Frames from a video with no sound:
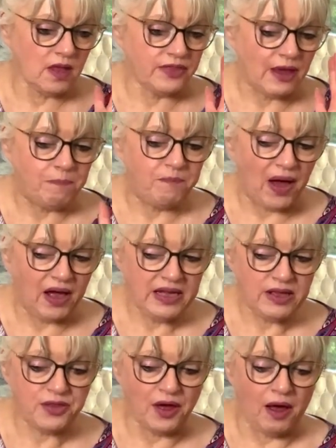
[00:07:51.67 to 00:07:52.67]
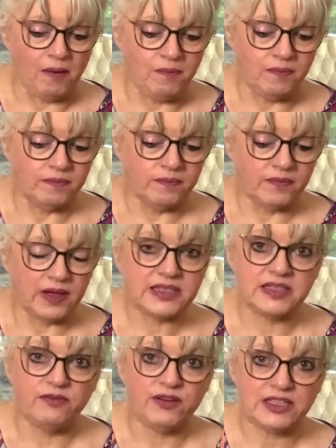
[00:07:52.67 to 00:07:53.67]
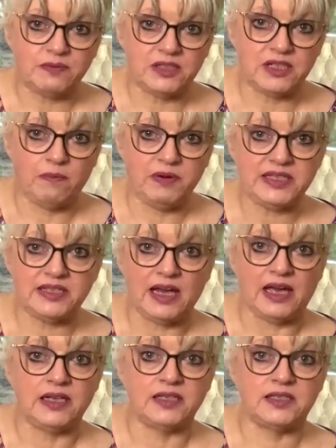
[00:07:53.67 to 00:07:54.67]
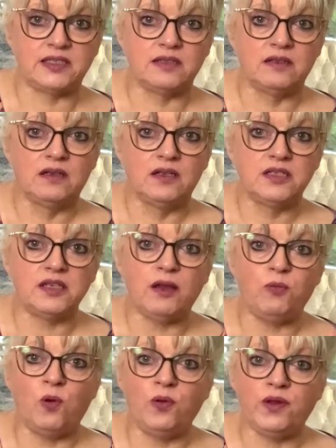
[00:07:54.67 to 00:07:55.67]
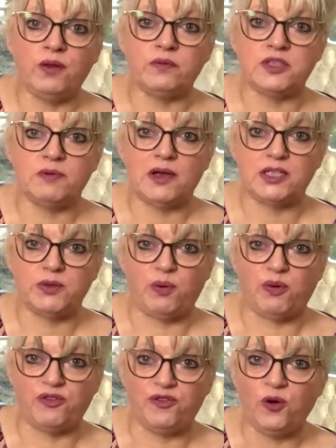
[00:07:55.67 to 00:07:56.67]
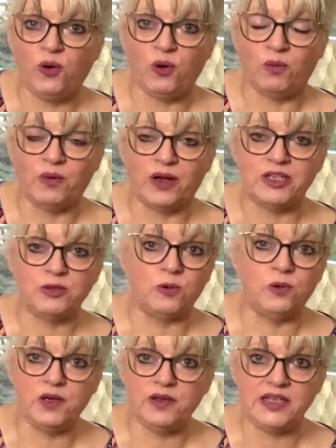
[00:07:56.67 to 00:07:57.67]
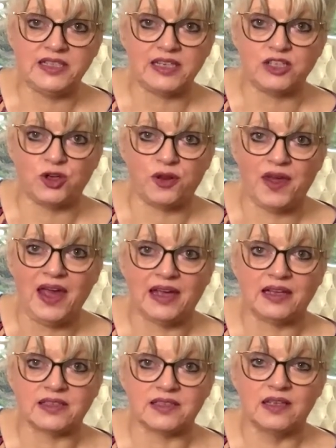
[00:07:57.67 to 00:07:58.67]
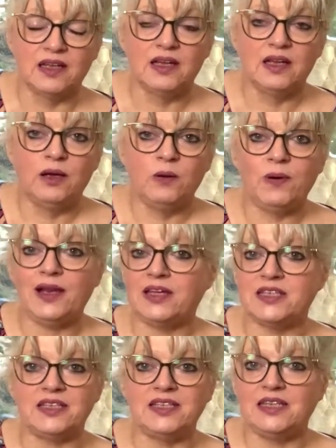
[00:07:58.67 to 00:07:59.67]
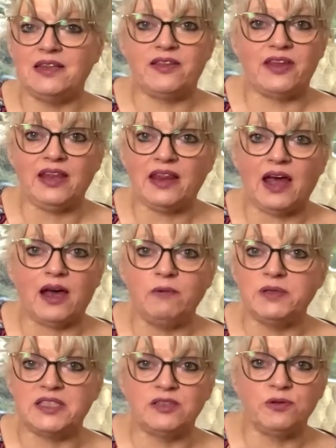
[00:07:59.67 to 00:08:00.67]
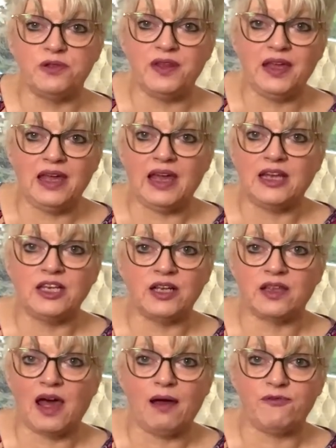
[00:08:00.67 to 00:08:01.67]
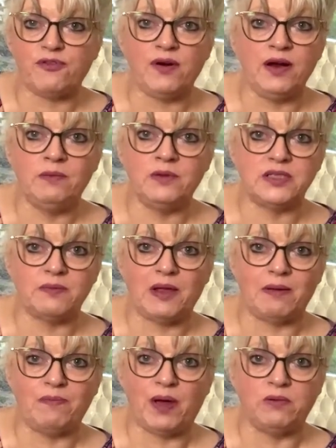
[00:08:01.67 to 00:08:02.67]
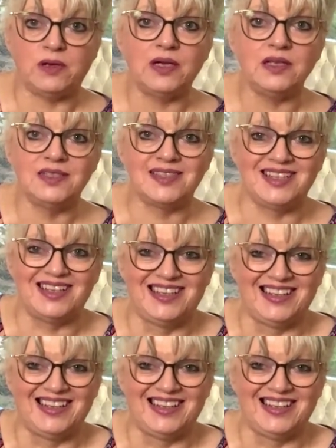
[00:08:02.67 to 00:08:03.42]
they buy them as an investment to their business. So they want them to be able to perform and do all of these extra things. Well, because I didn't think that. I was still thinking a cap frame was a big bonus.